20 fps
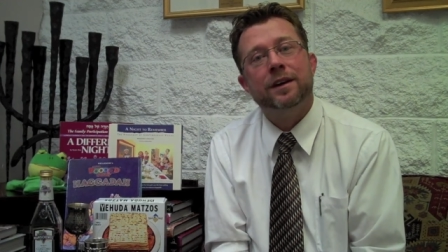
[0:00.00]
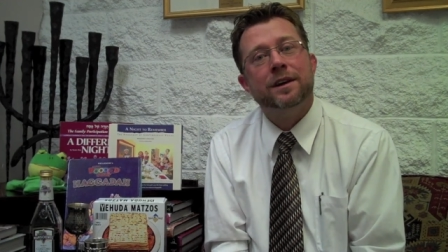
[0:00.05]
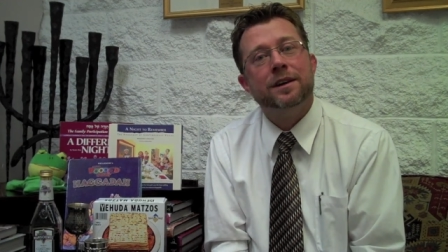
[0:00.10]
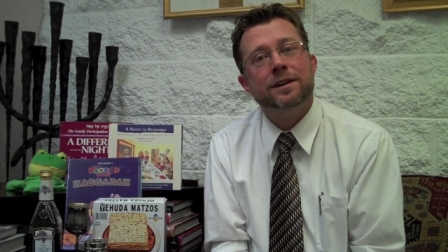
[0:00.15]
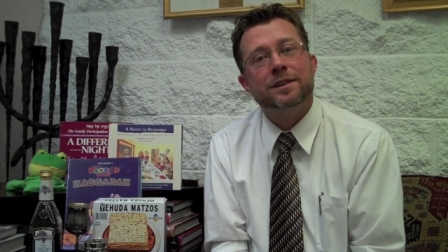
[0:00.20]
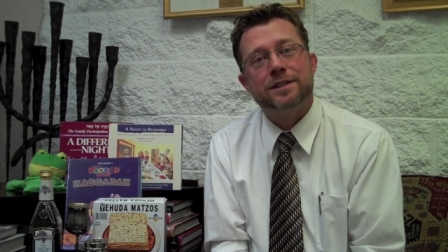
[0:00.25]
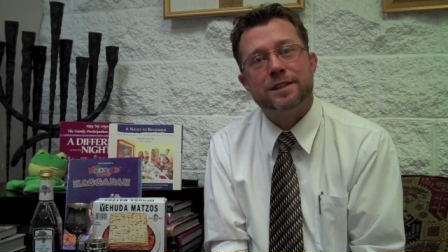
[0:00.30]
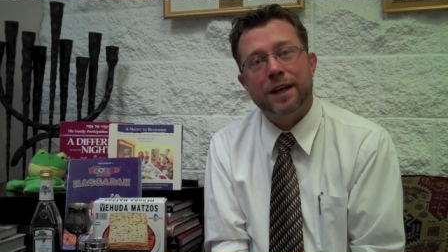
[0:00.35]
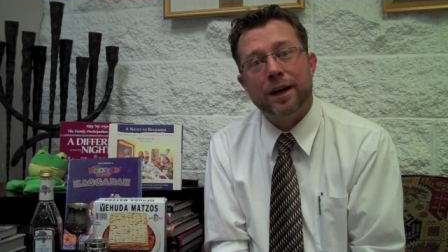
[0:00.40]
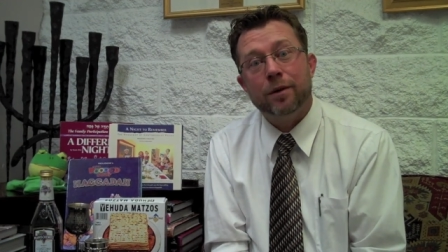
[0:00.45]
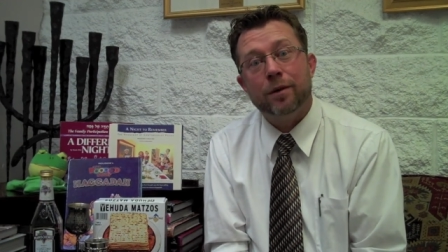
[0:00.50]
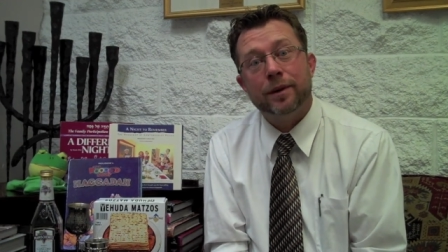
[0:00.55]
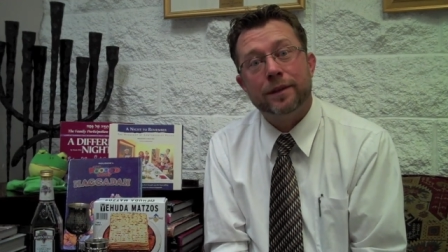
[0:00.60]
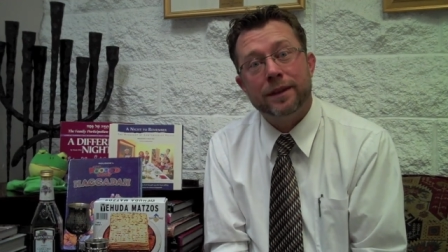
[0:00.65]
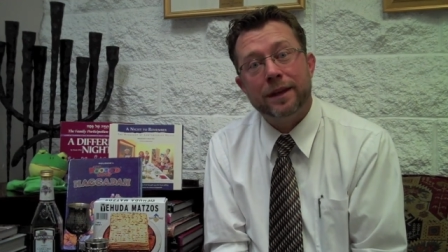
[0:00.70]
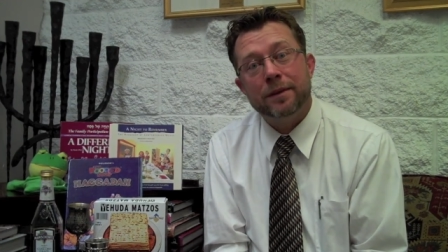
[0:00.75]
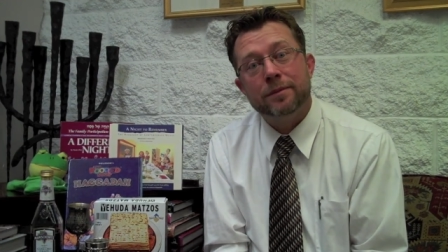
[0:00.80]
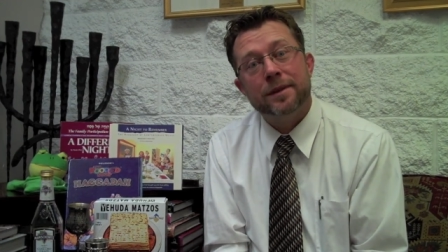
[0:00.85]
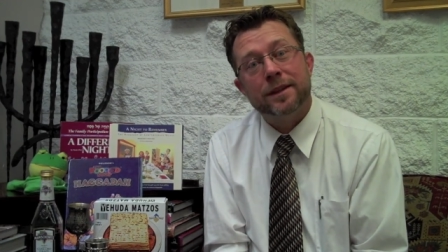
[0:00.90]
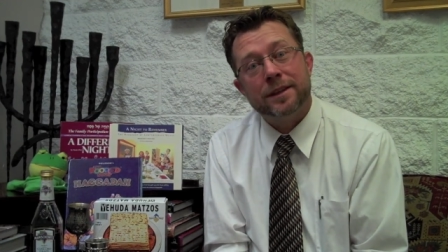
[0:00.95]
share with
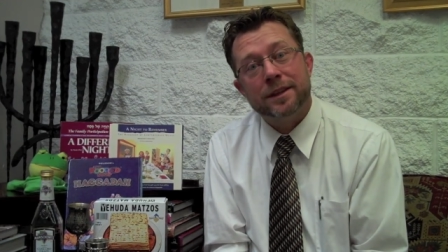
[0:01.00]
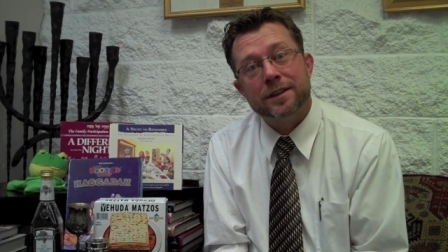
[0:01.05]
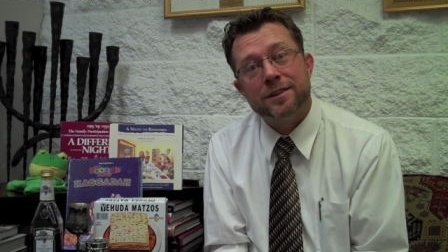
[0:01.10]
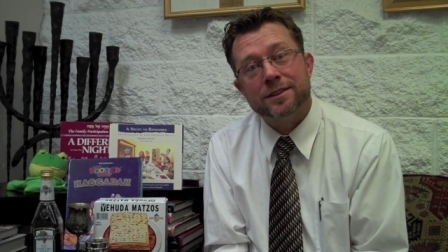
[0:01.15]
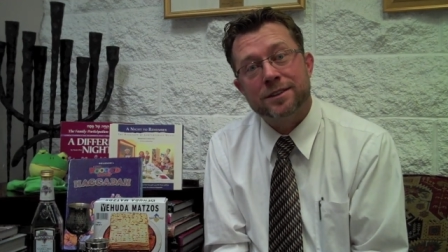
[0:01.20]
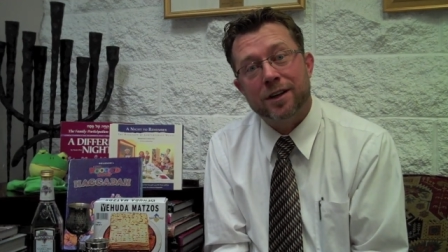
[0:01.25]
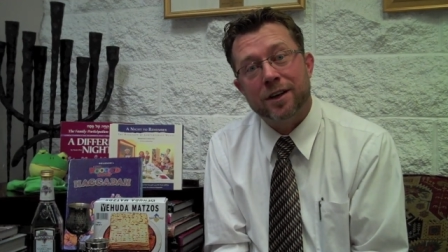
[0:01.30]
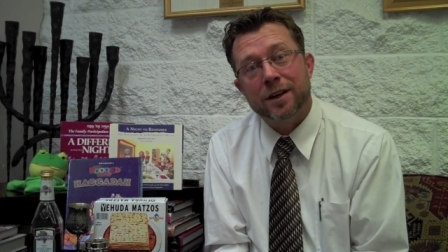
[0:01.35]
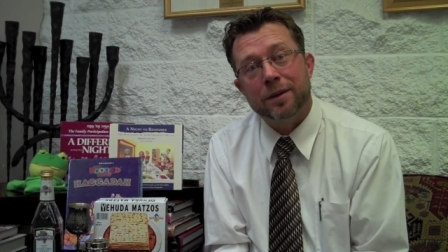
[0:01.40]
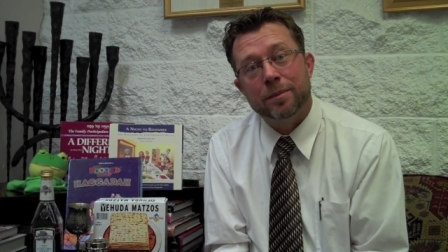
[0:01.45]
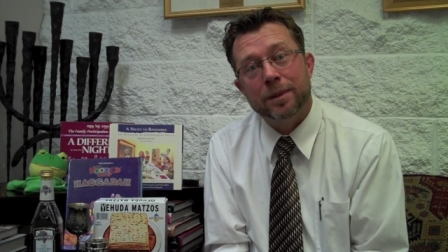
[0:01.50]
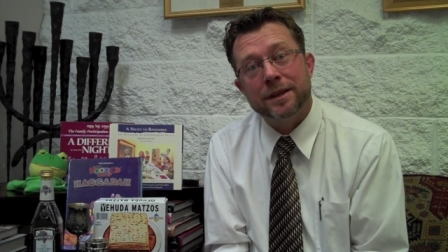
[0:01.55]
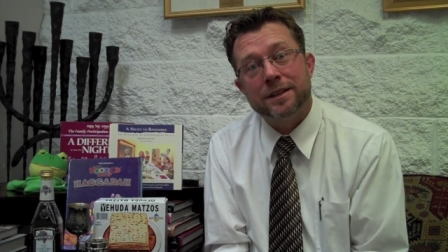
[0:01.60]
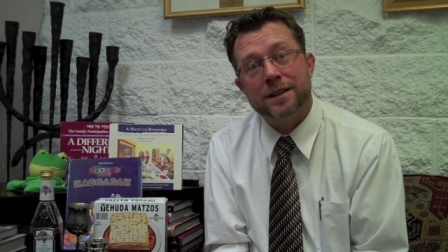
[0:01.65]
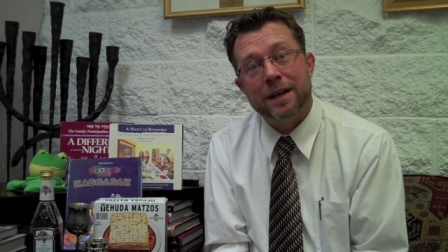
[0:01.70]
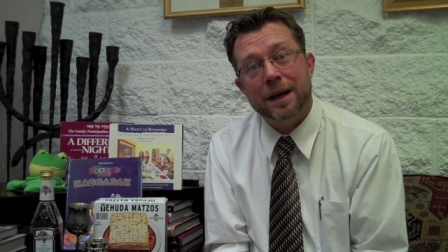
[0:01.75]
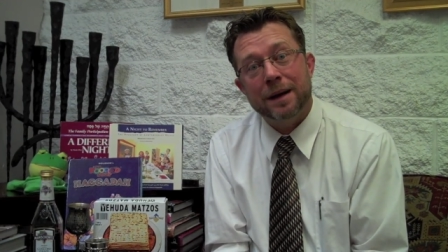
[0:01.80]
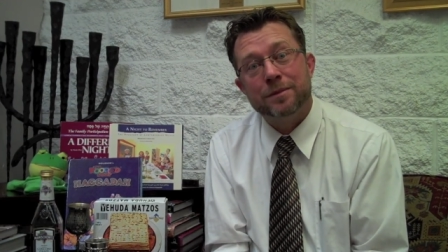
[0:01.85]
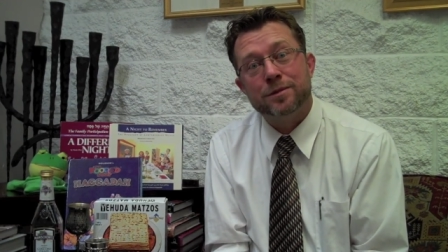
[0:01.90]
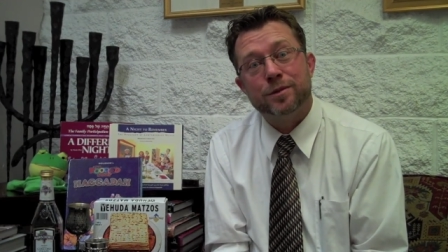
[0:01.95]
them that there's going to be
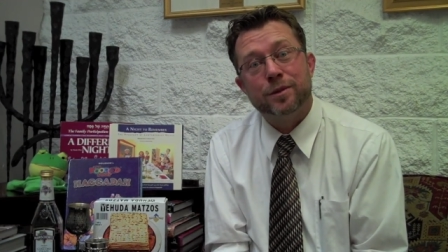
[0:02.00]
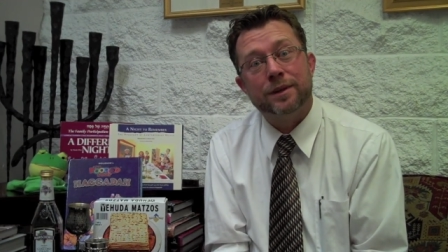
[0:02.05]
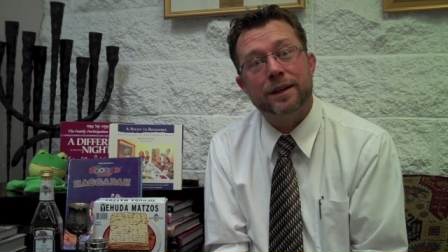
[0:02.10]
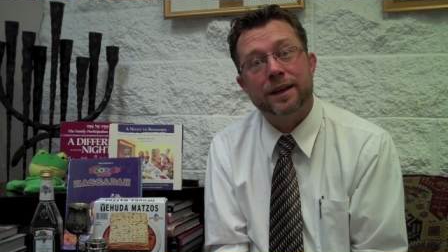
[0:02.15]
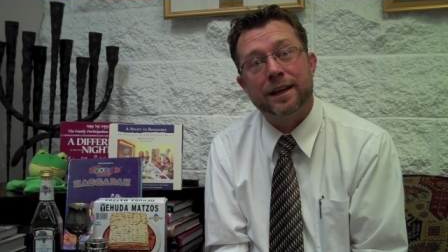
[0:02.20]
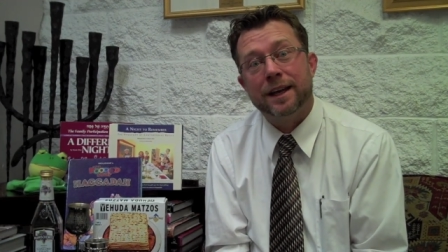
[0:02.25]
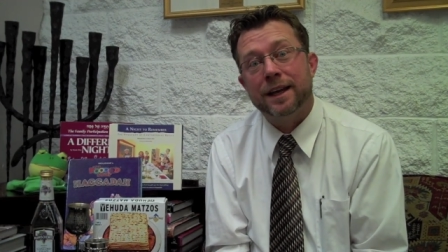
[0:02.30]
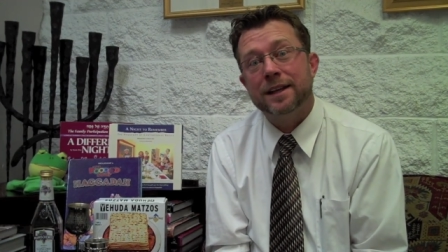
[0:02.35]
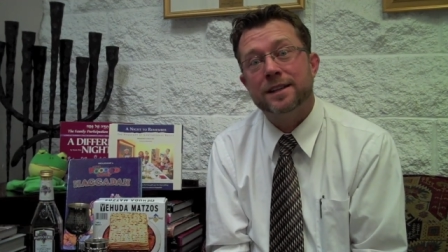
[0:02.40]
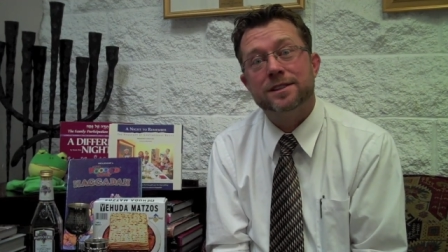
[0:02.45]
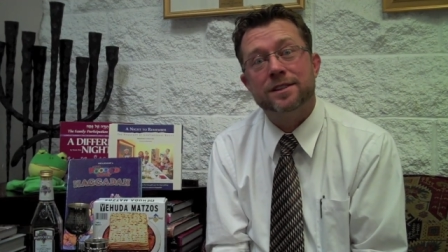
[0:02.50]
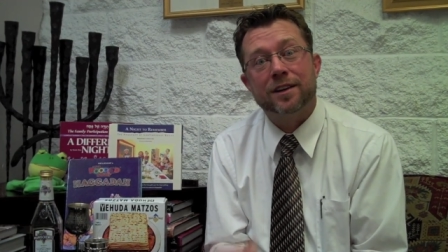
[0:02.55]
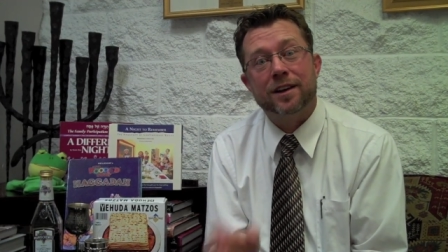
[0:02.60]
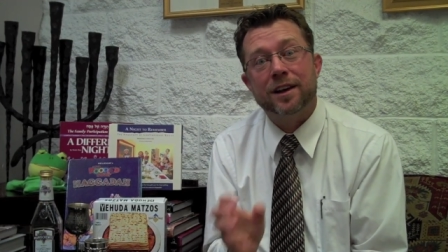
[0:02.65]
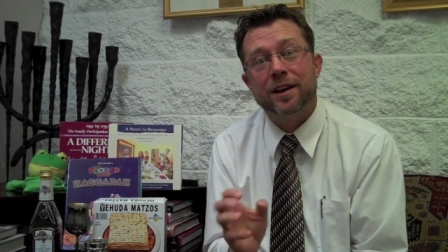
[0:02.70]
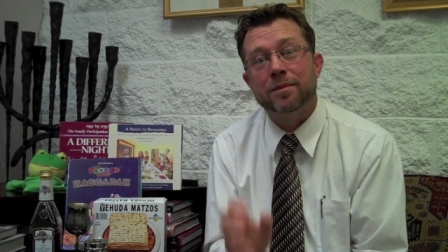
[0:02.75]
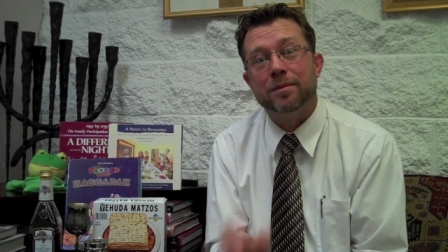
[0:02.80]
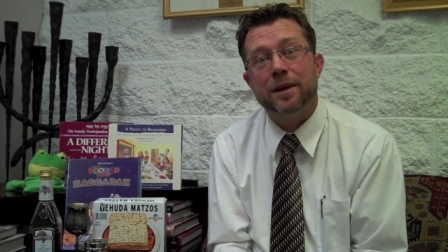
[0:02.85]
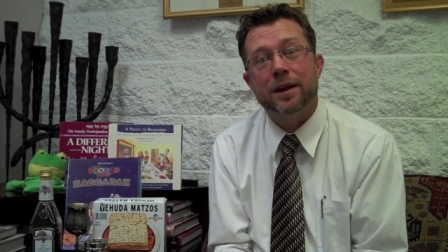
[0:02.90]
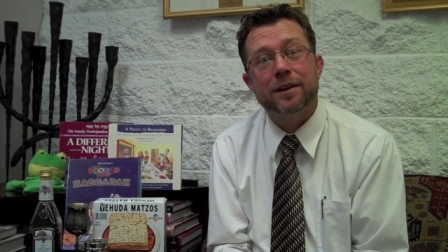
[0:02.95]
times when the kids are going
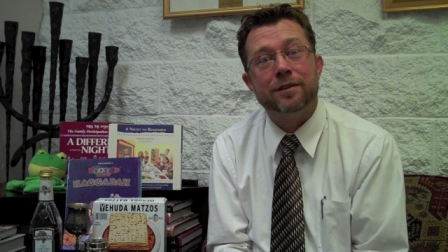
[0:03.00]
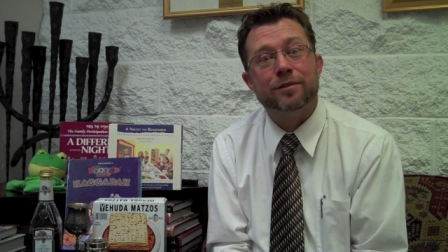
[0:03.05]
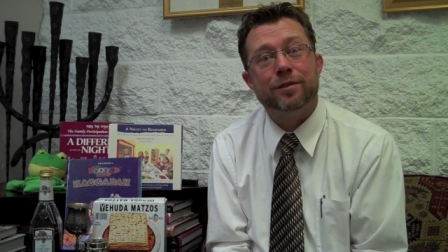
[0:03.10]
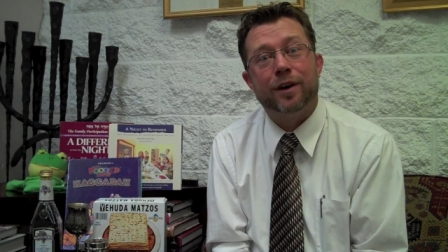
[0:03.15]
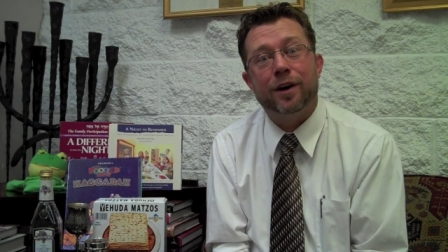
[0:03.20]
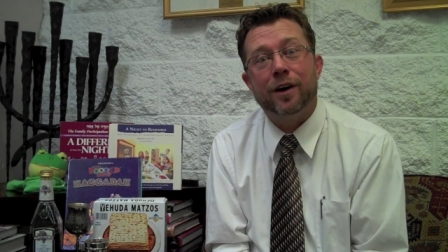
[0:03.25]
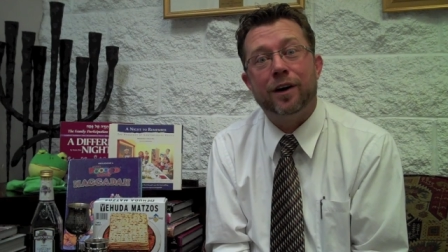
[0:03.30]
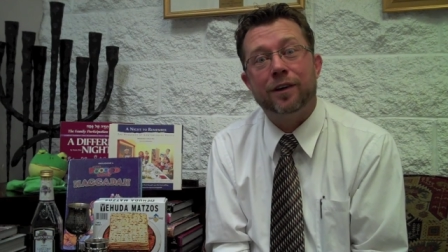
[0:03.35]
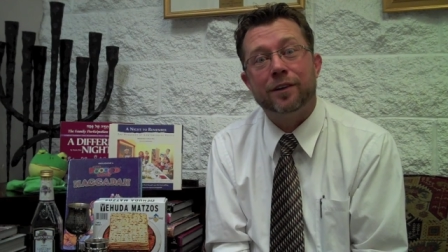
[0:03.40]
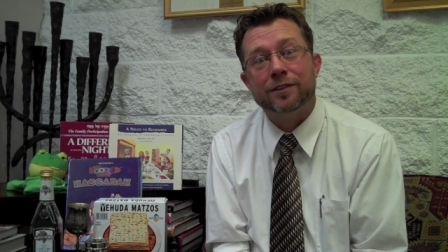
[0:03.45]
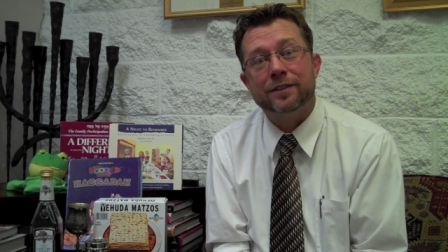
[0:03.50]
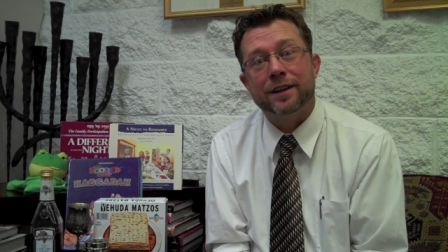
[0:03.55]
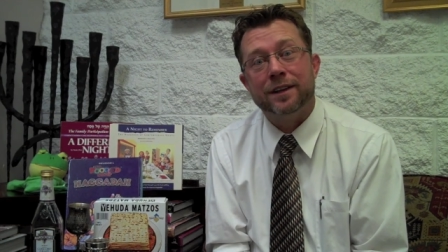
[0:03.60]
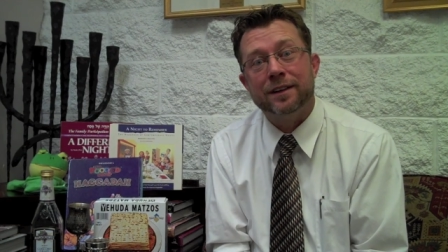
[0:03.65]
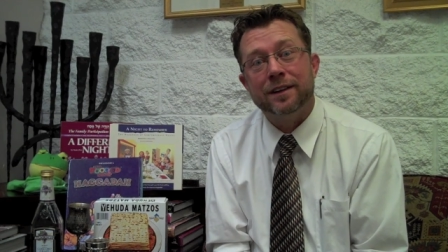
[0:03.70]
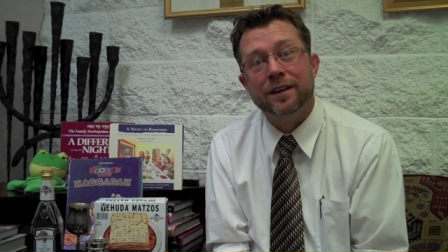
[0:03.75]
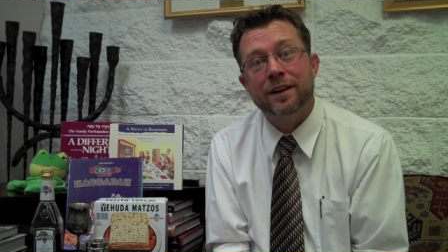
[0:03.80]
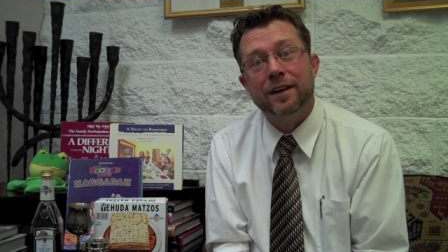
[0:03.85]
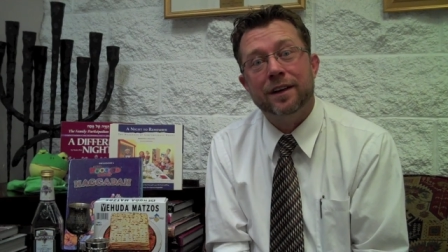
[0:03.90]
to be involved and